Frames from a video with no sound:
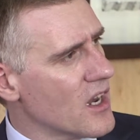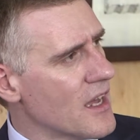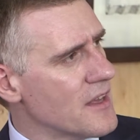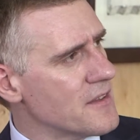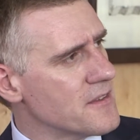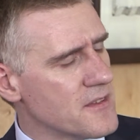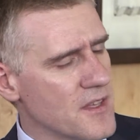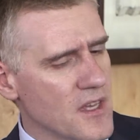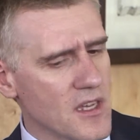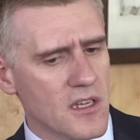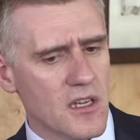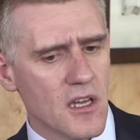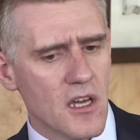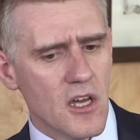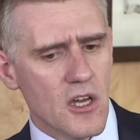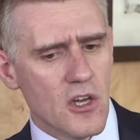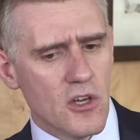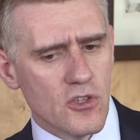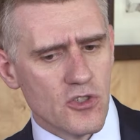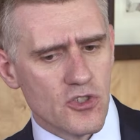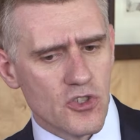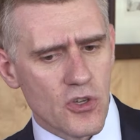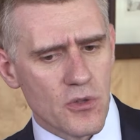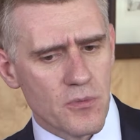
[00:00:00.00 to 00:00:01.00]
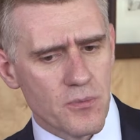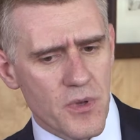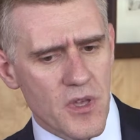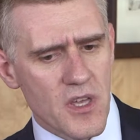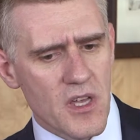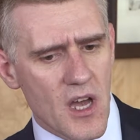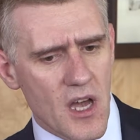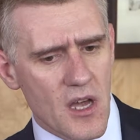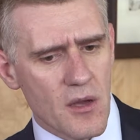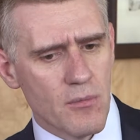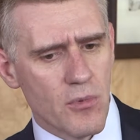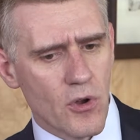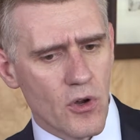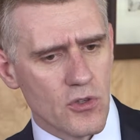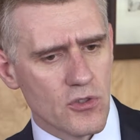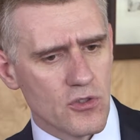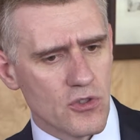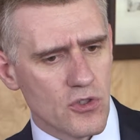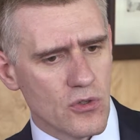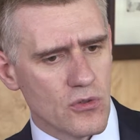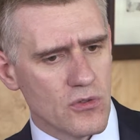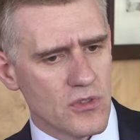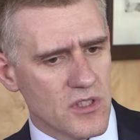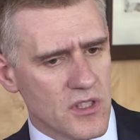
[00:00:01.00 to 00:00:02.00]
I think should be able
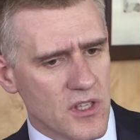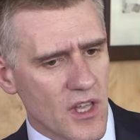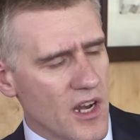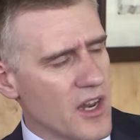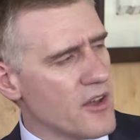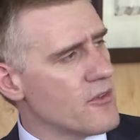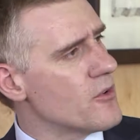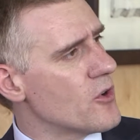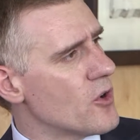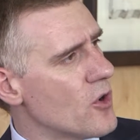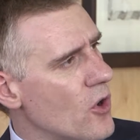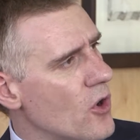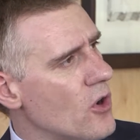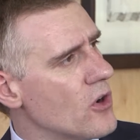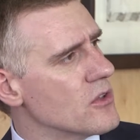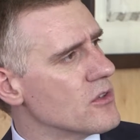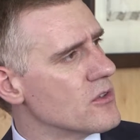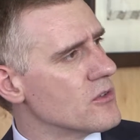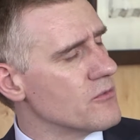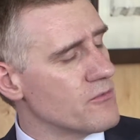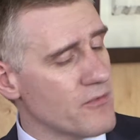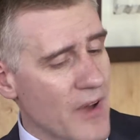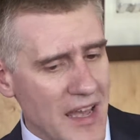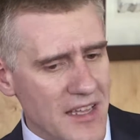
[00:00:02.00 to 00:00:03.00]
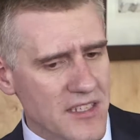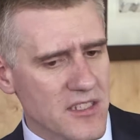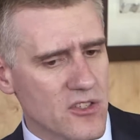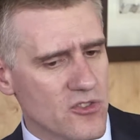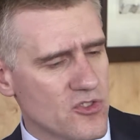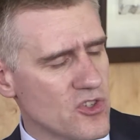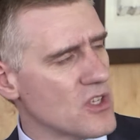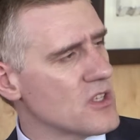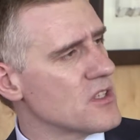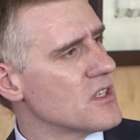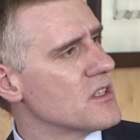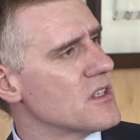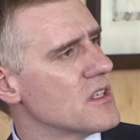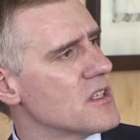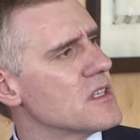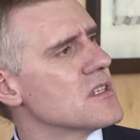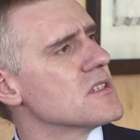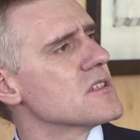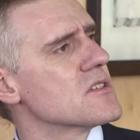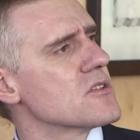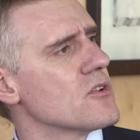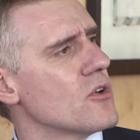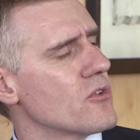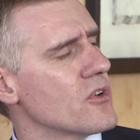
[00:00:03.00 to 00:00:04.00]
to deliver on vast agenda that
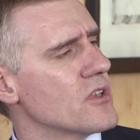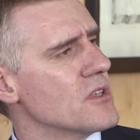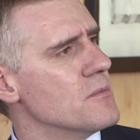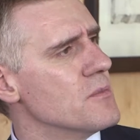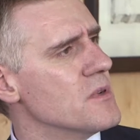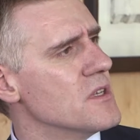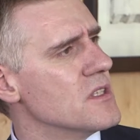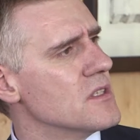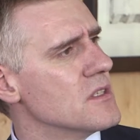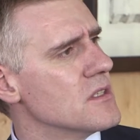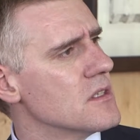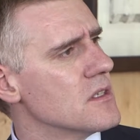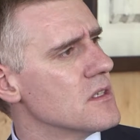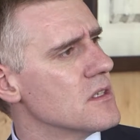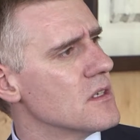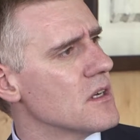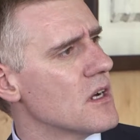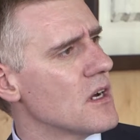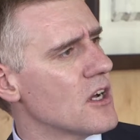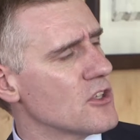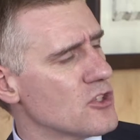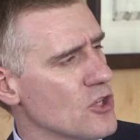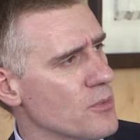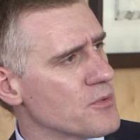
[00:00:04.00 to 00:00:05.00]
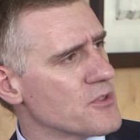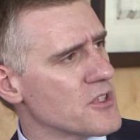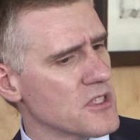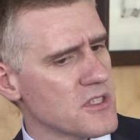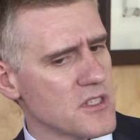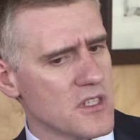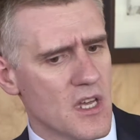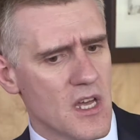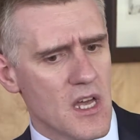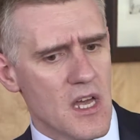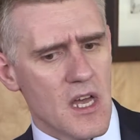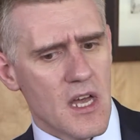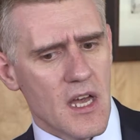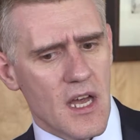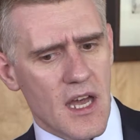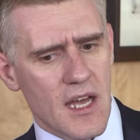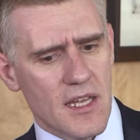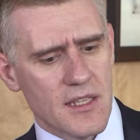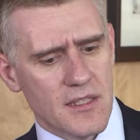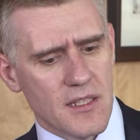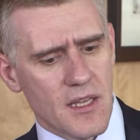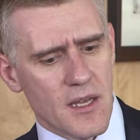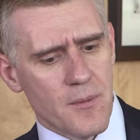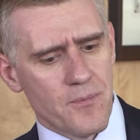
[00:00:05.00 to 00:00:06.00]
has already been adopted,
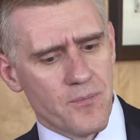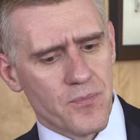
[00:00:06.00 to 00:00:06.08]
and